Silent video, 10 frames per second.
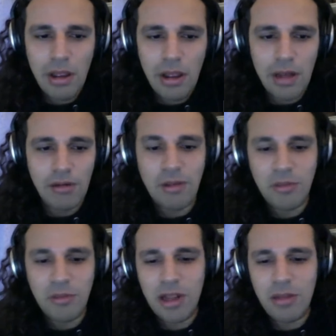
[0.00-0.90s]
and
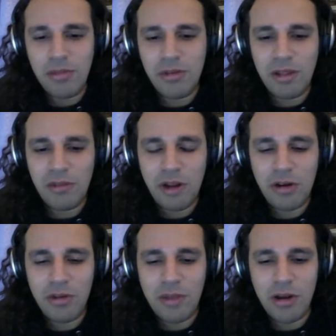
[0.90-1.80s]
sometimes that
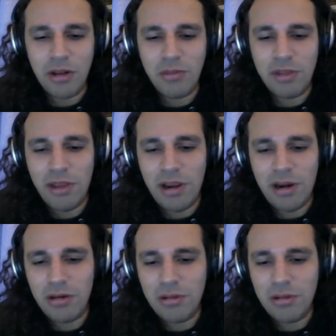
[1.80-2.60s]
record might not be there,